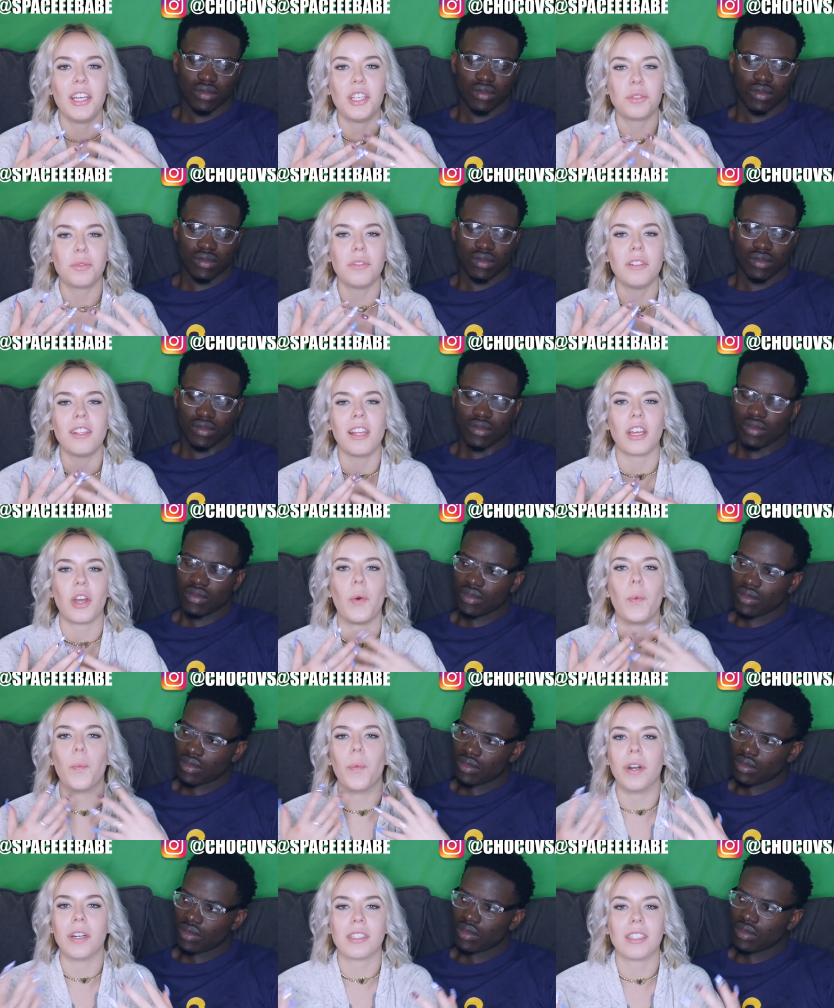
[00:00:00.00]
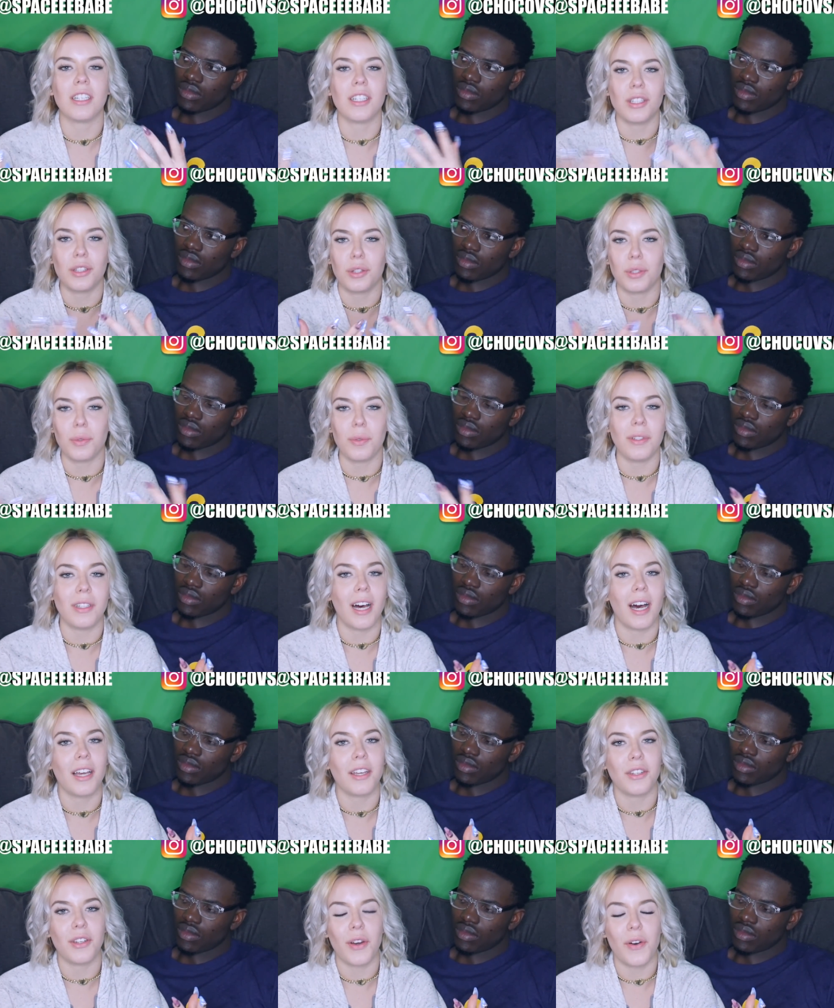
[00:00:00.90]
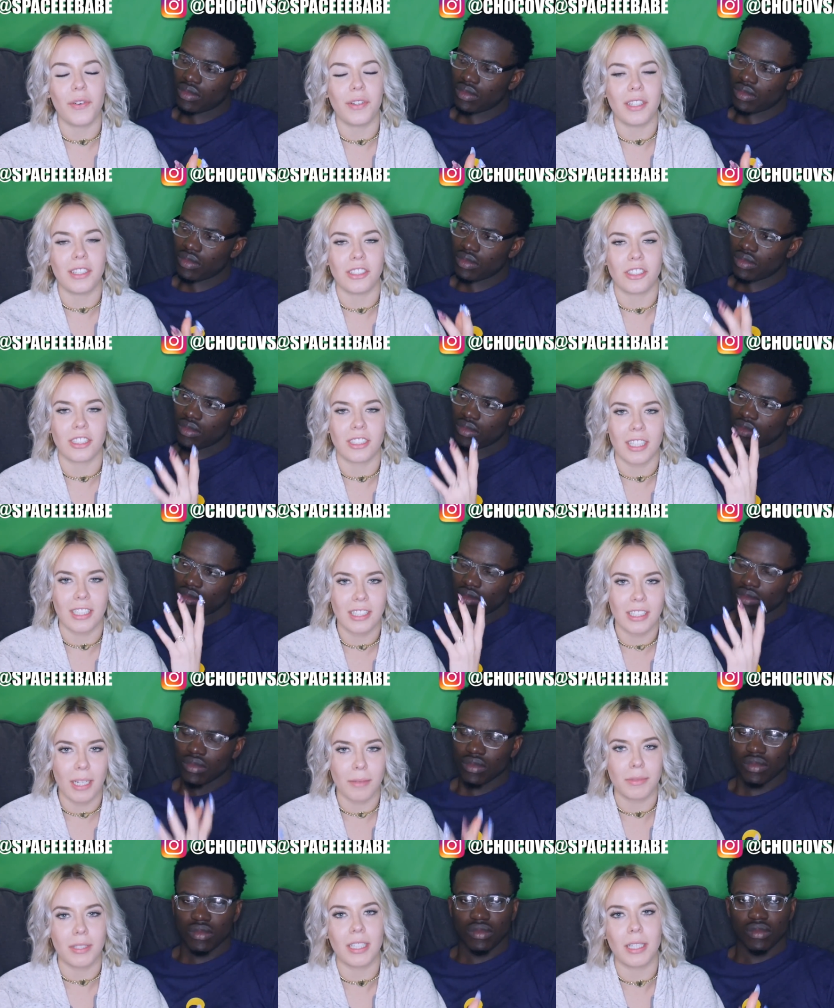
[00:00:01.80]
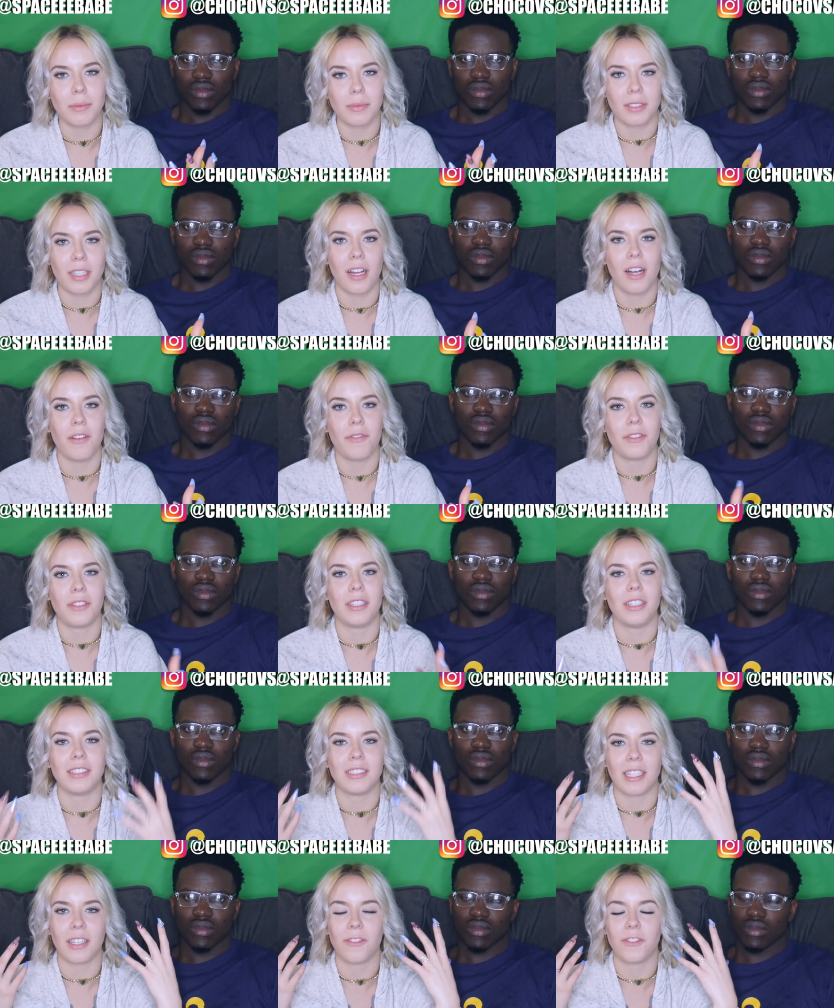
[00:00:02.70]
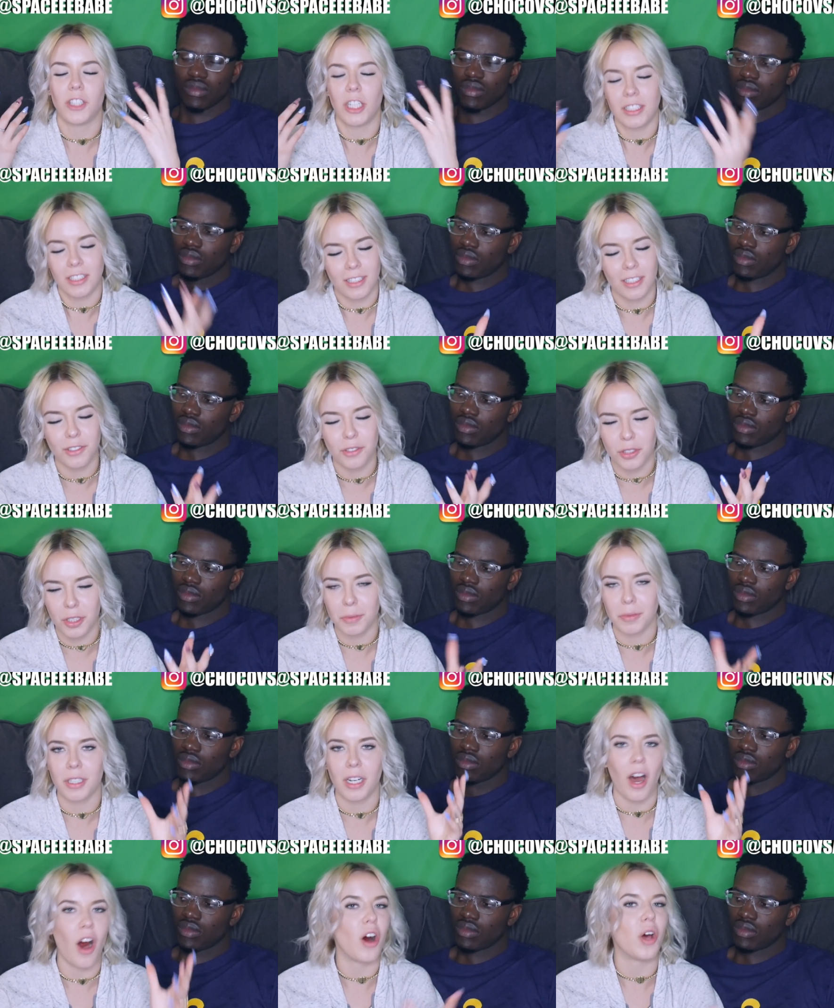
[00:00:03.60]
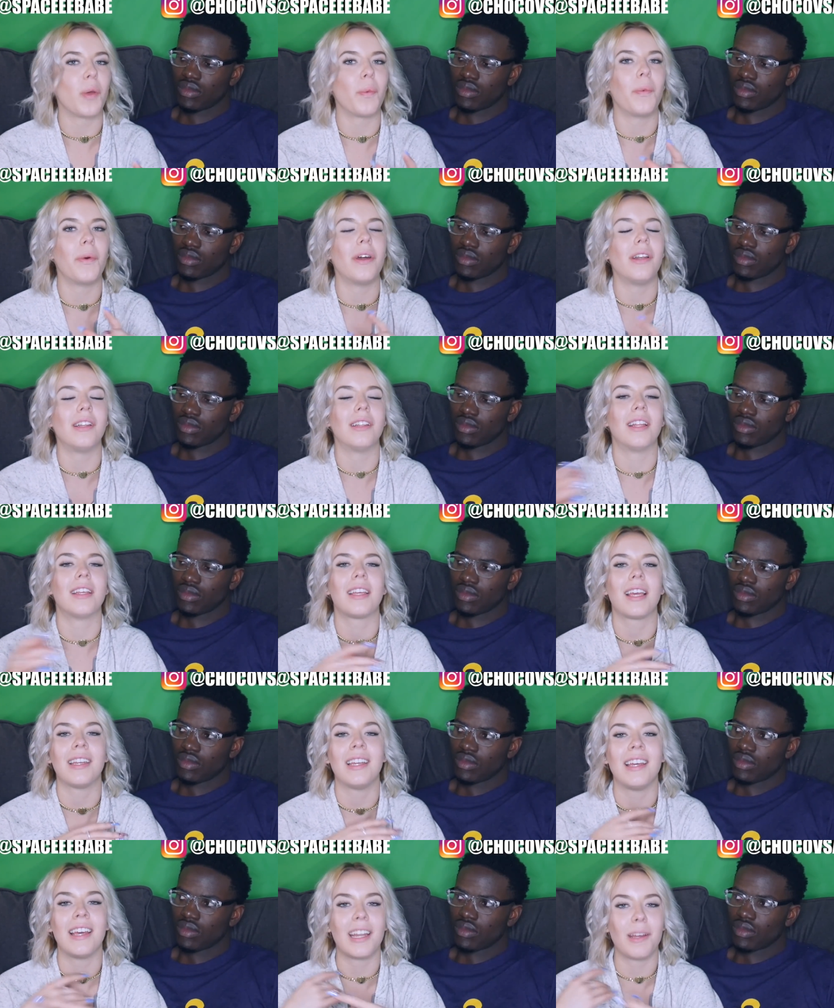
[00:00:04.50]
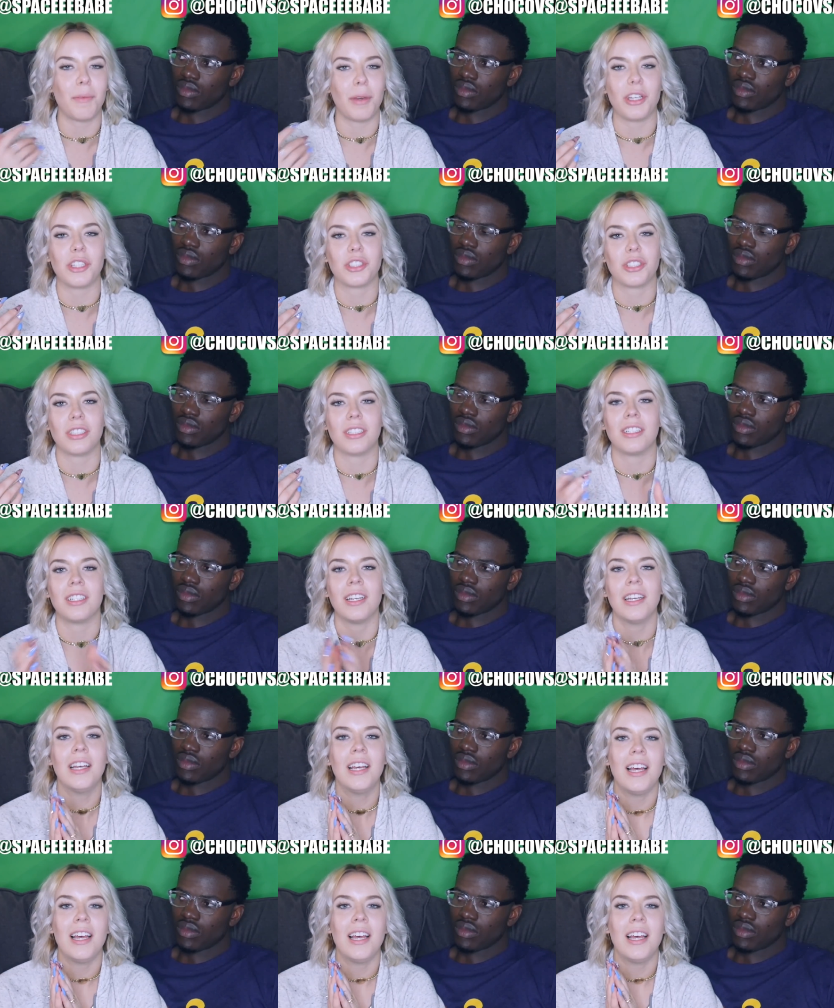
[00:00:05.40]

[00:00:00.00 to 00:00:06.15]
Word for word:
Speaker 1: he's really like working through that, you know, and he's just accepting himself and he's like chasing his dreams in Hollywood and like in animation.